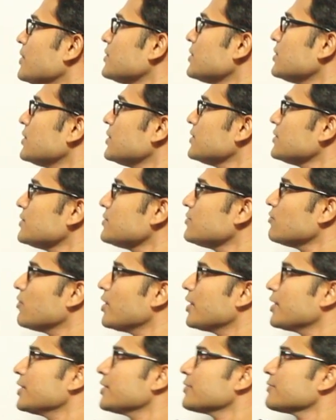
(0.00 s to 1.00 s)
person is
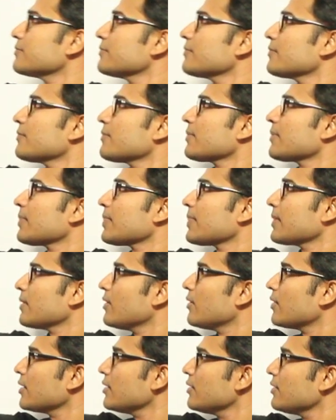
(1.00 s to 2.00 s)
working.
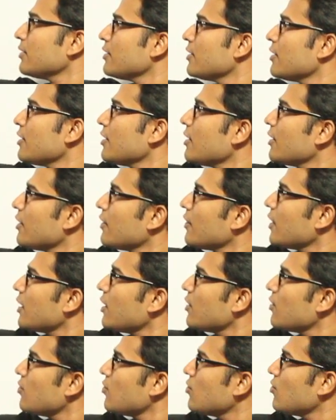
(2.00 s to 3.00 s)
Okay,
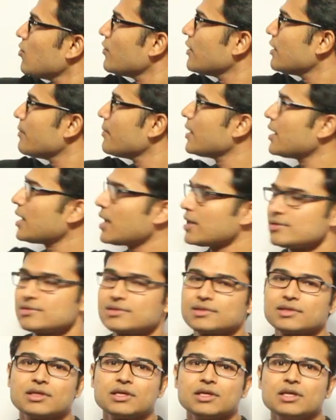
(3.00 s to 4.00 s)
now they might
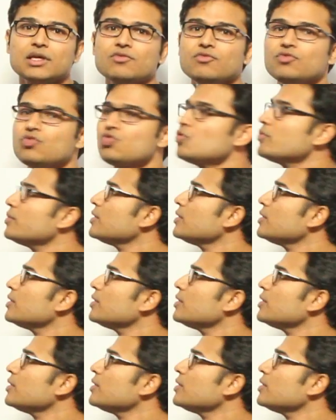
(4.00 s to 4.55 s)
ask if two